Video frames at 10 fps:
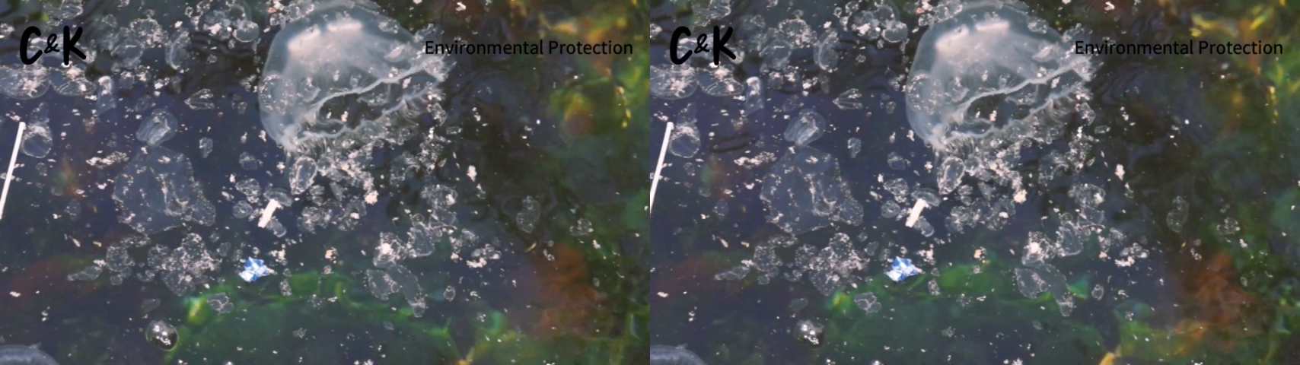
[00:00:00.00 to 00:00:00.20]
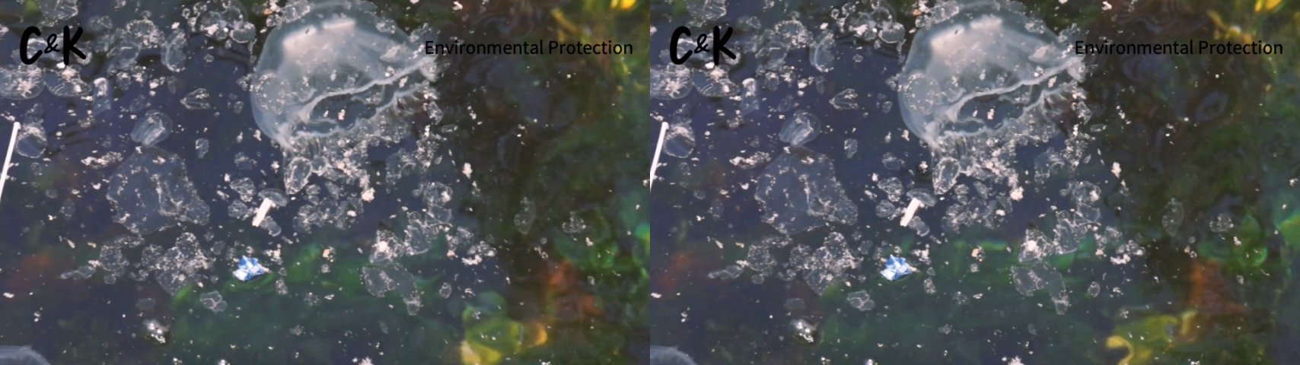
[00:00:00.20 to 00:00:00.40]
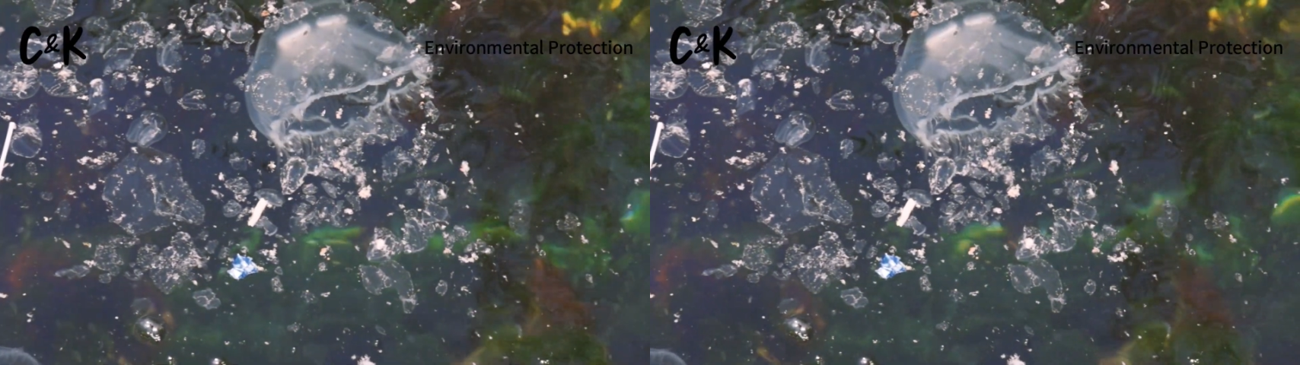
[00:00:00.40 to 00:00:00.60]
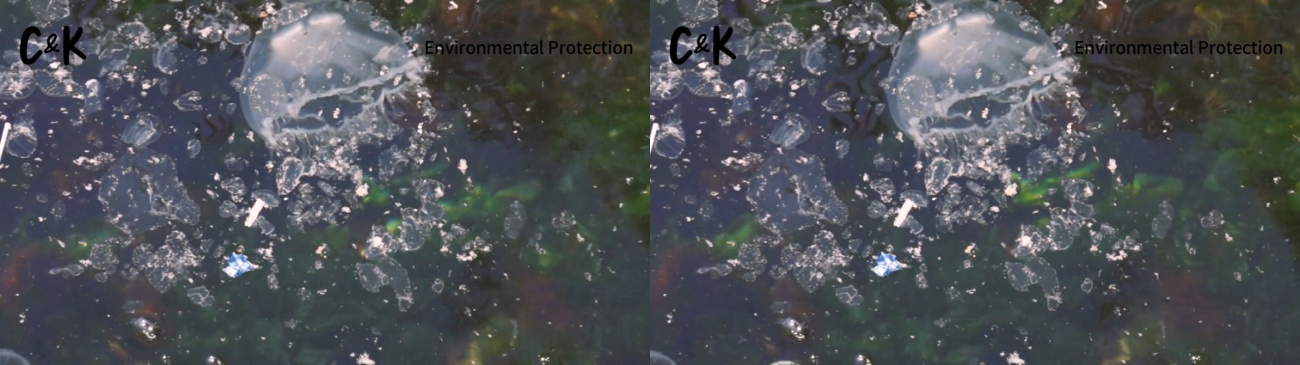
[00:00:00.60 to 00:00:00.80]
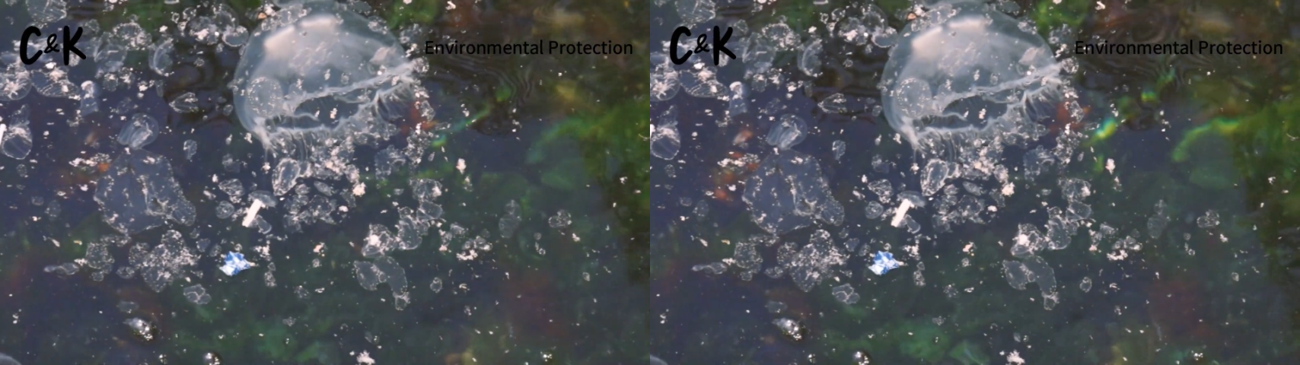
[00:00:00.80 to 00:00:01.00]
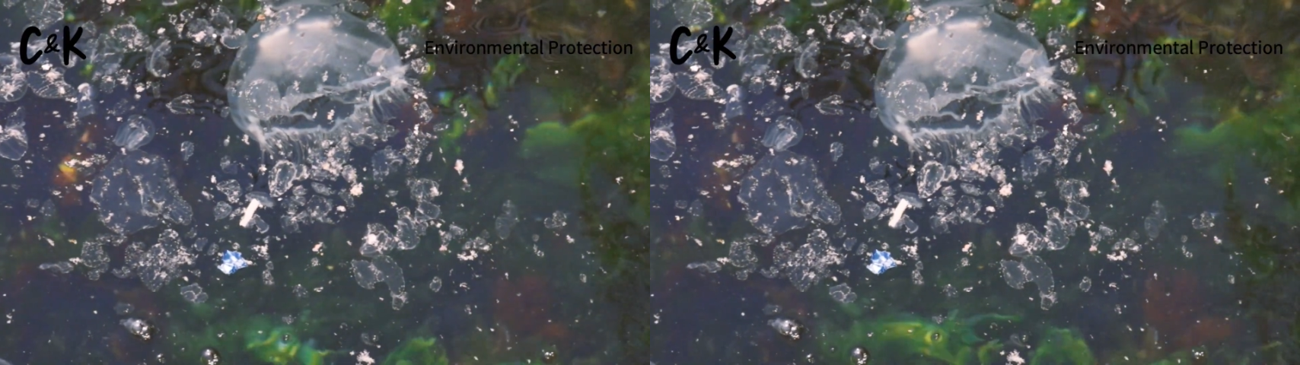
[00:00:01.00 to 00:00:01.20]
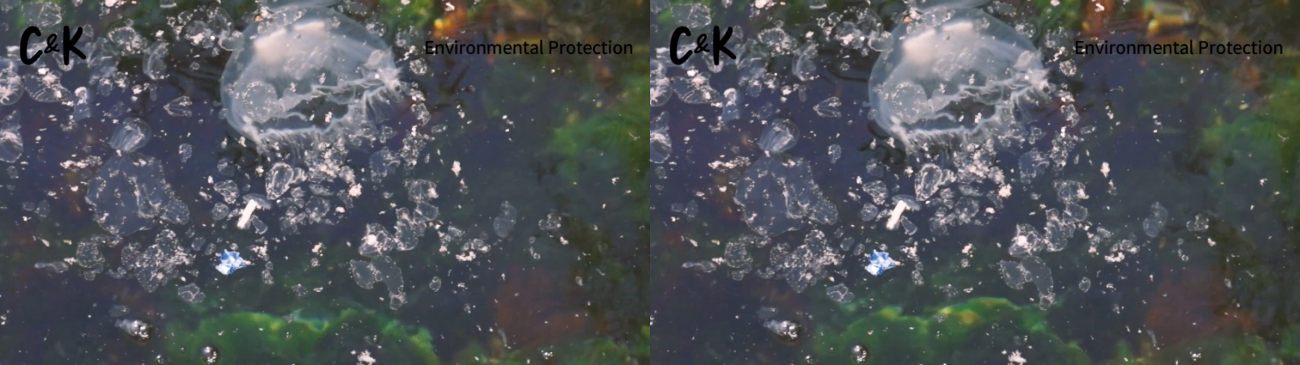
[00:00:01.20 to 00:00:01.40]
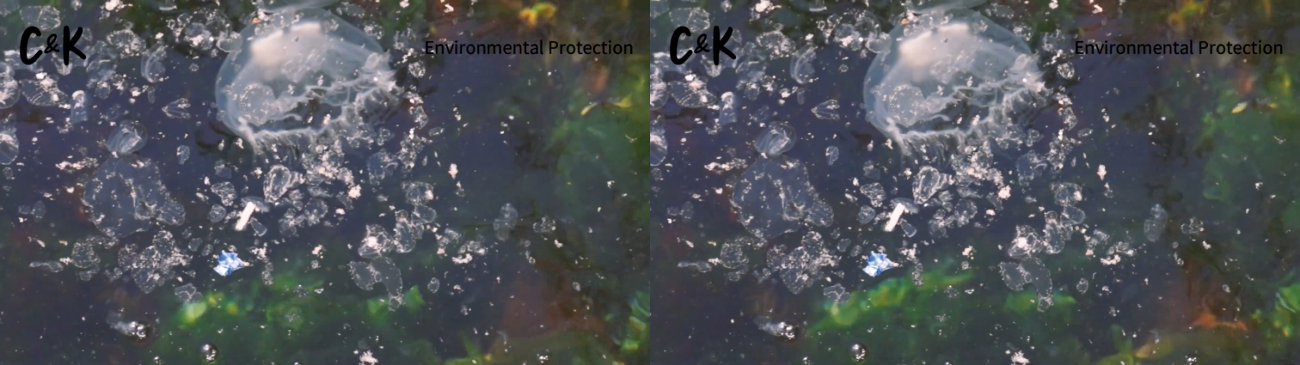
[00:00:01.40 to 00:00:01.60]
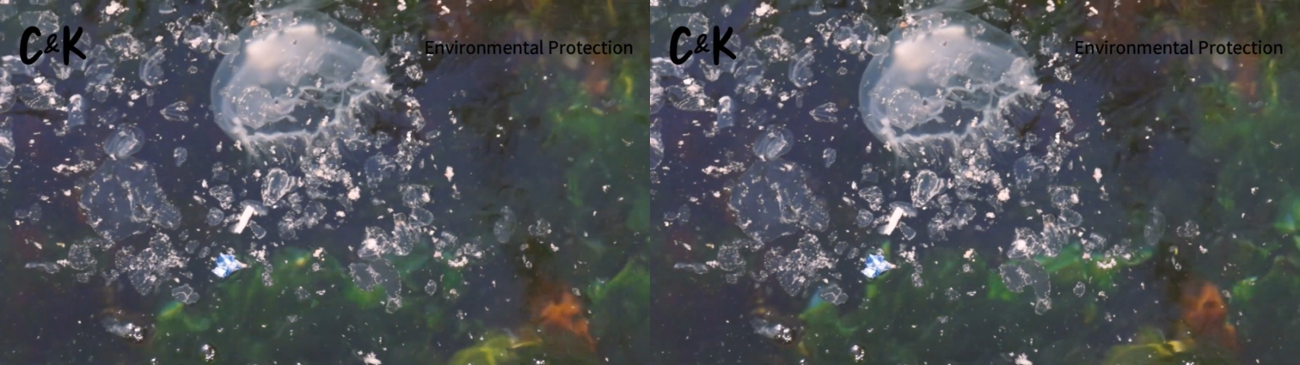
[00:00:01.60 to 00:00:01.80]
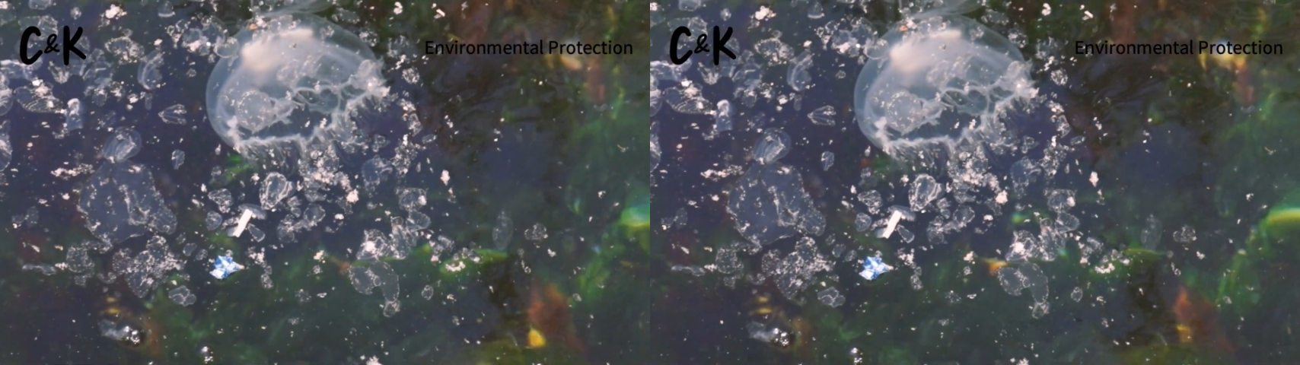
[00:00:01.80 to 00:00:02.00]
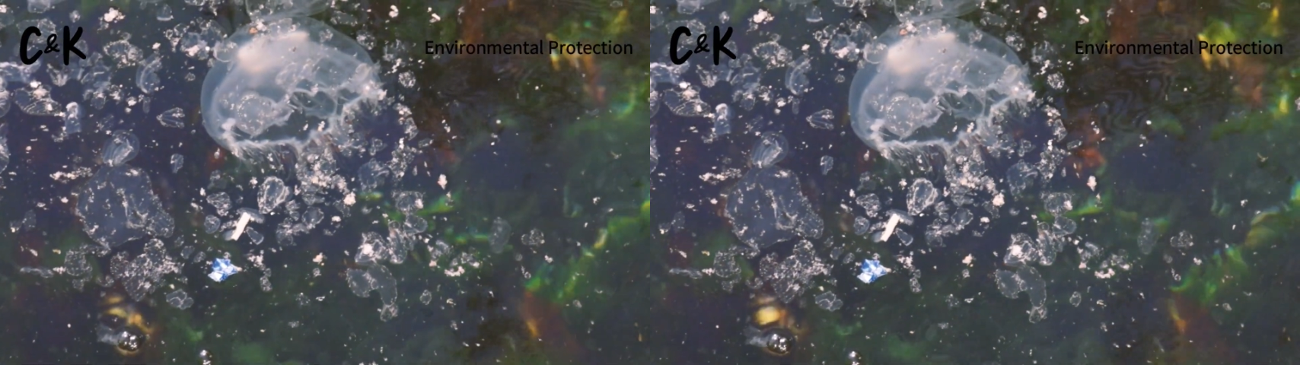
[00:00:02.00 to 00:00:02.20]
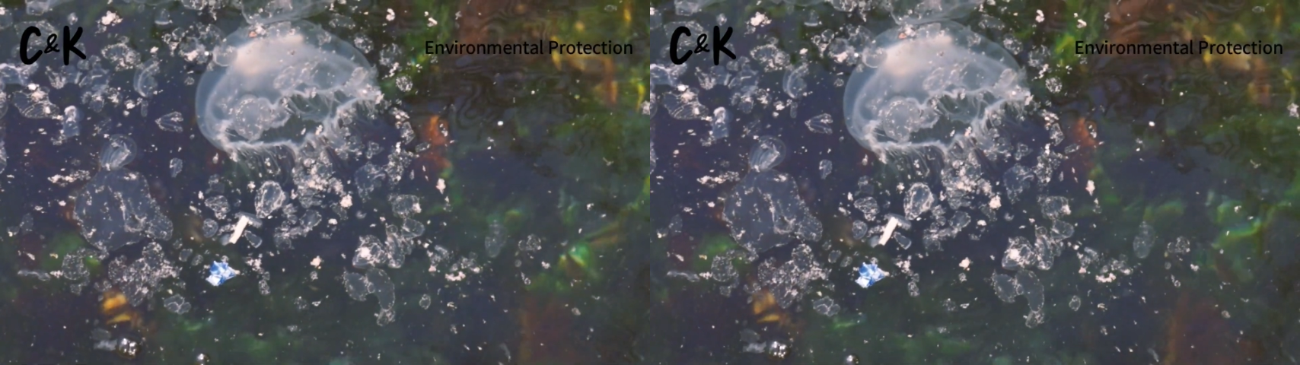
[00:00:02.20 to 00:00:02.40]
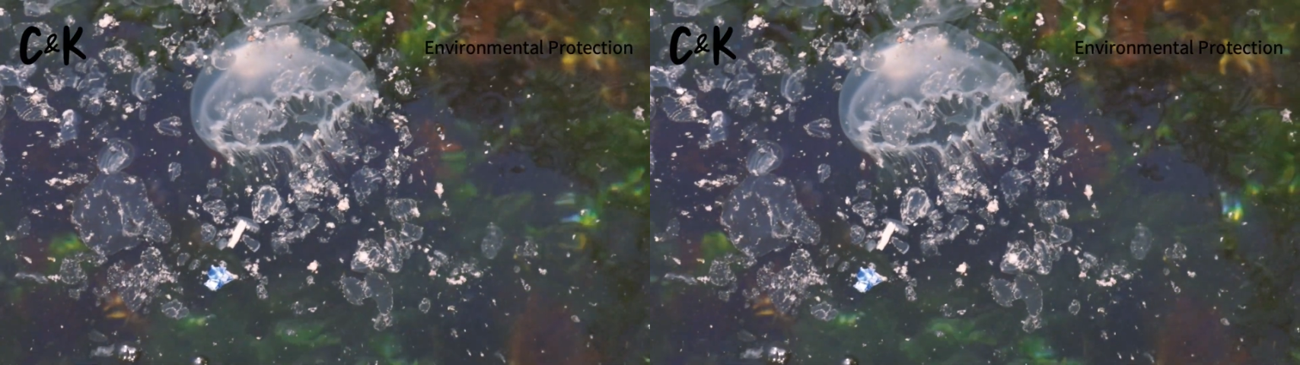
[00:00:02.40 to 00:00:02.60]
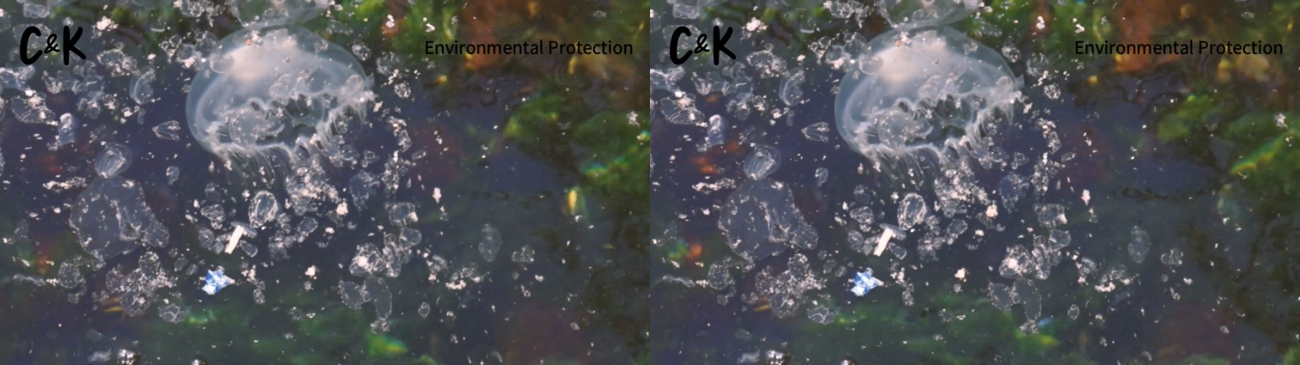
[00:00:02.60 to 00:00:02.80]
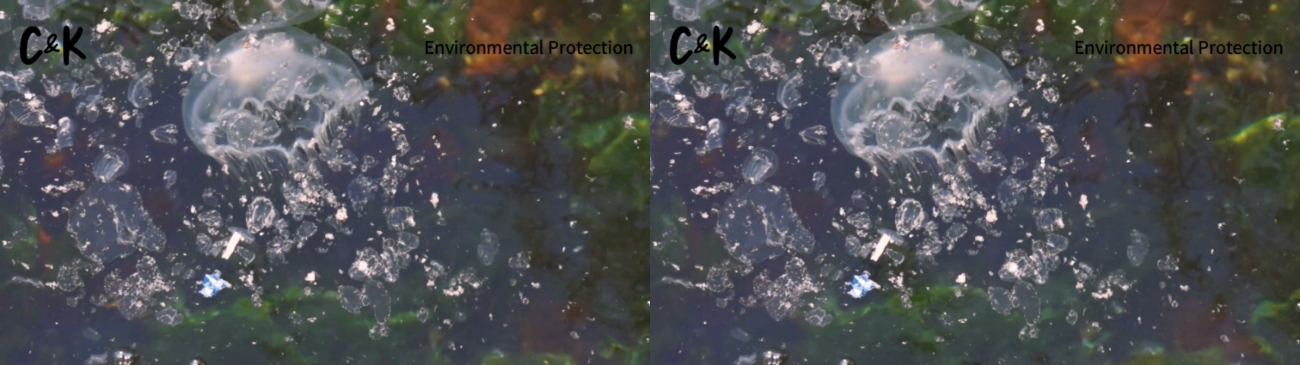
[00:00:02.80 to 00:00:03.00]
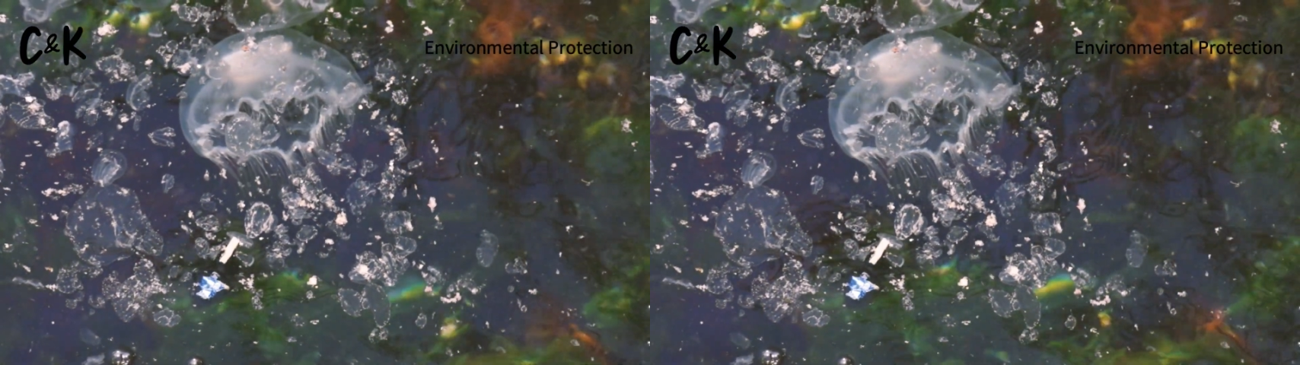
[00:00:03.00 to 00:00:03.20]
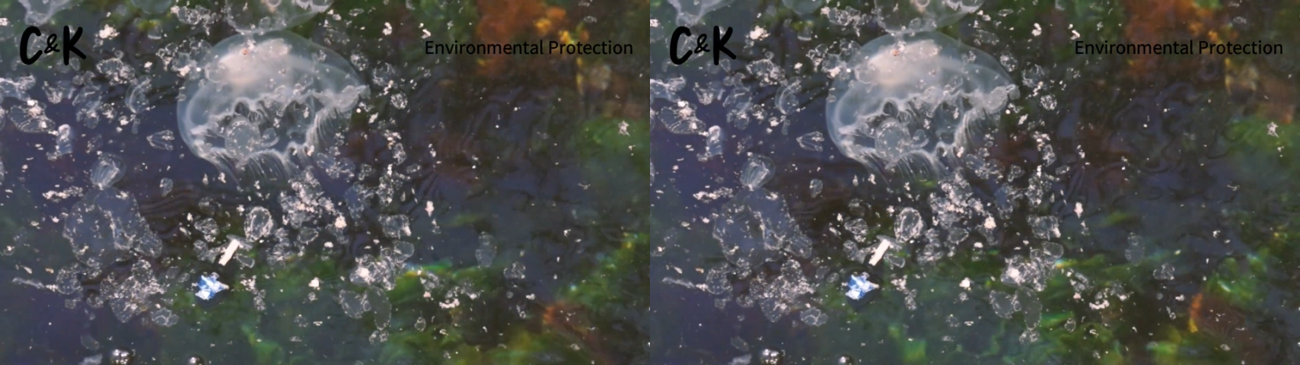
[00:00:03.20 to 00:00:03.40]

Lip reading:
[unreadable: no face in view]